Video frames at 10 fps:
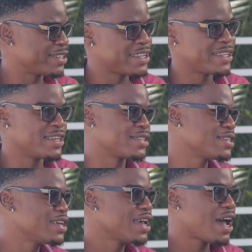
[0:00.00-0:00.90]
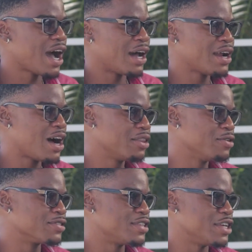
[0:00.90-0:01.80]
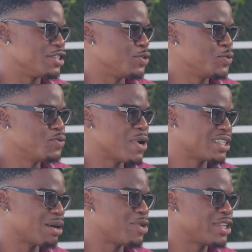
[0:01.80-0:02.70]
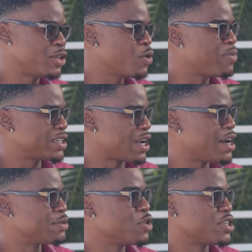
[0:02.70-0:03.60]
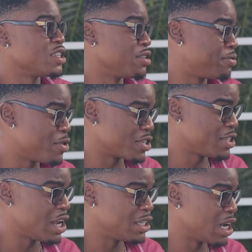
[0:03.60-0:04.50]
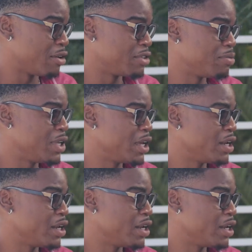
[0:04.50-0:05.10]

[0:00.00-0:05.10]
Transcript: Aesthetics and all those things do matter, but they don't matter as much as the functionality of the blade.